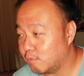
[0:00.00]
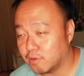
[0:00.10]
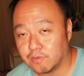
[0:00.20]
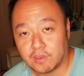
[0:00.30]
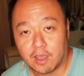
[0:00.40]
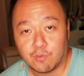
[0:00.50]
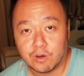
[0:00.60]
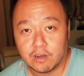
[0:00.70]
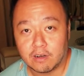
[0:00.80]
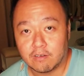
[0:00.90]
of times
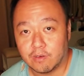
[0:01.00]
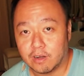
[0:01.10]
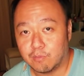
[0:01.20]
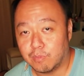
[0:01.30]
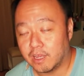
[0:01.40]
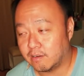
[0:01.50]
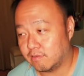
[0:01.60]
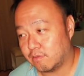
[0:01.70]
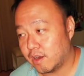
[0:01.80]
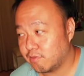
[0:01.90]
where bad
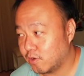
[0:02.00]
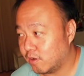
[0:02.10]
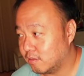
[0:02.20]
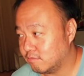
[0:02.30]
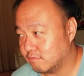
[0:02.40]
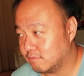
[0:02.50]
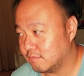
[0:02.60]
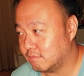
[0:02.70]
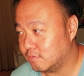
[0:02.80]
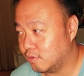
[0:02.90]
ref call
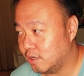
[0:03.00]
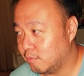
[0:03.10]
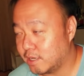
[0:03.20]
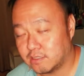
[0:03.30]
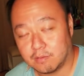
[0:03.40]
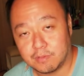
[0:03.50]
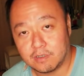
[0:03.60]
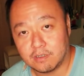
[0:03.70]
really mess up